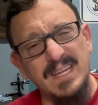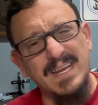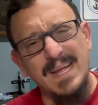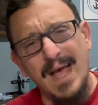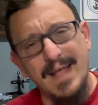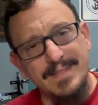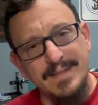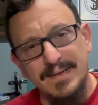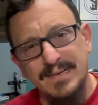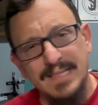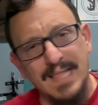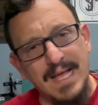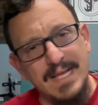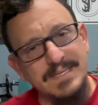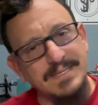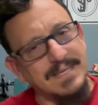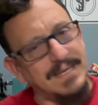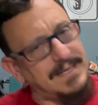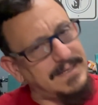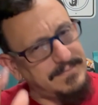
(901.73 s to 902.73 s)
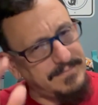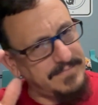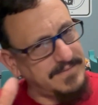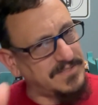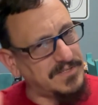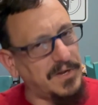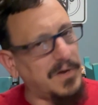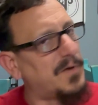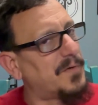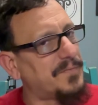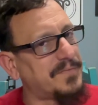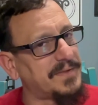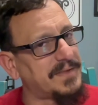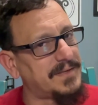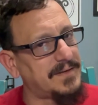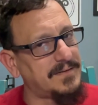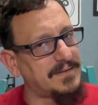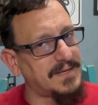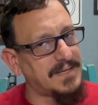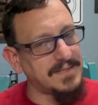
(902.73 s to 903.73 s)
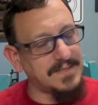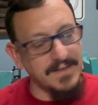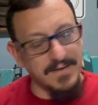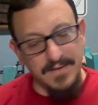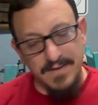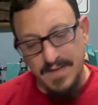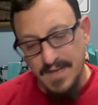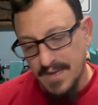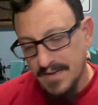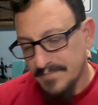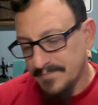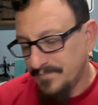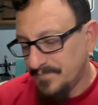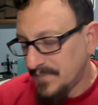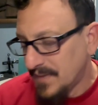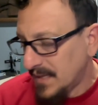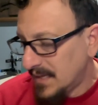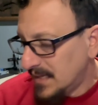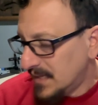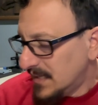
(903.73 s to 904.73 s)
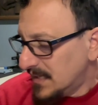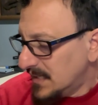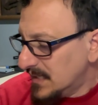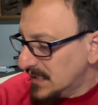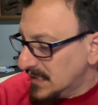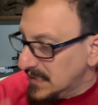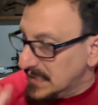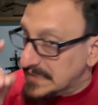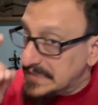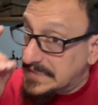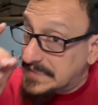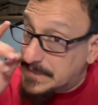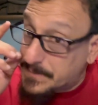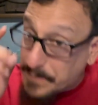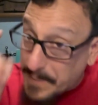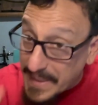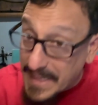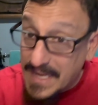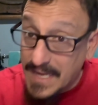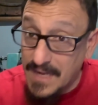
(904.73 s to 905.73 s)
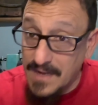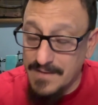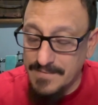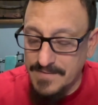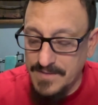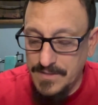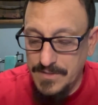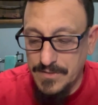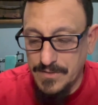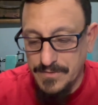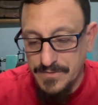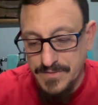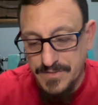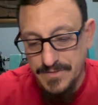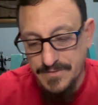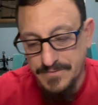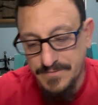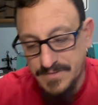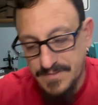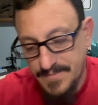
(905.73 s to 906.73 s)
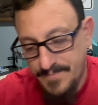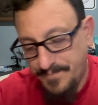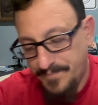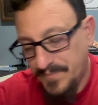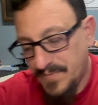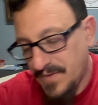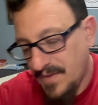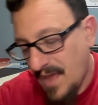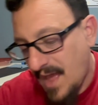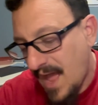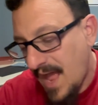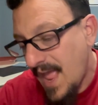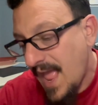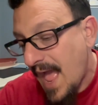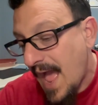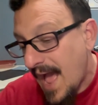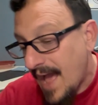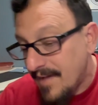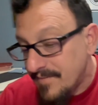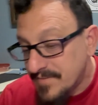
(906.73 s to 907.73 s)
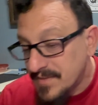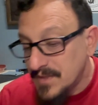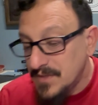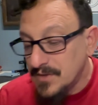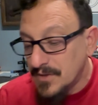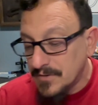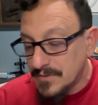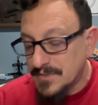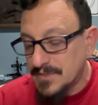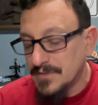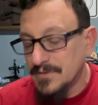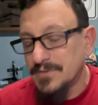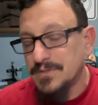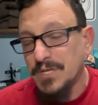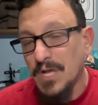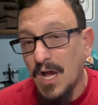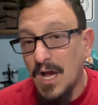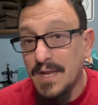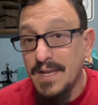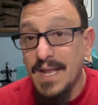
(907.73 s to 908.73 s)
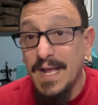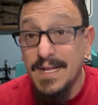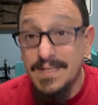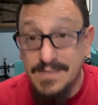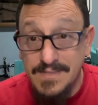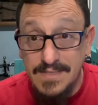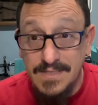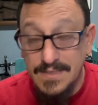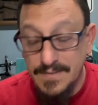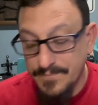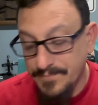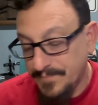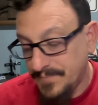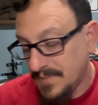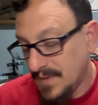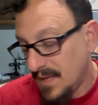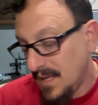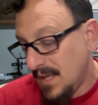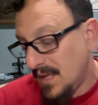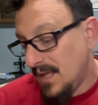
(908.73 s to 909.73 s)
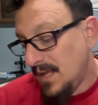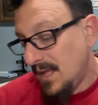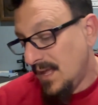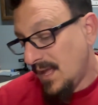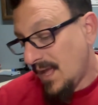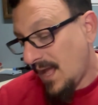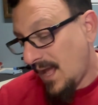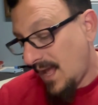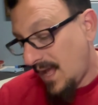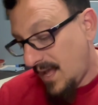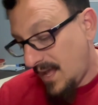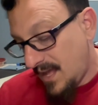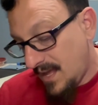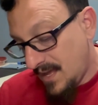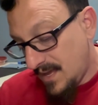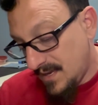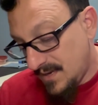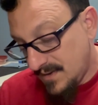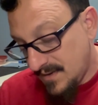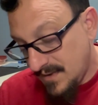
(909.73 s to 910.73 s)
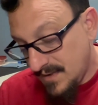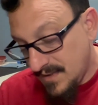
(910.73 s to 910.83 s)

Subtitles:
got there last time, so hopefully it'll get there again. Speaking of the Yoktos, I have the Yoktos on Etsy, and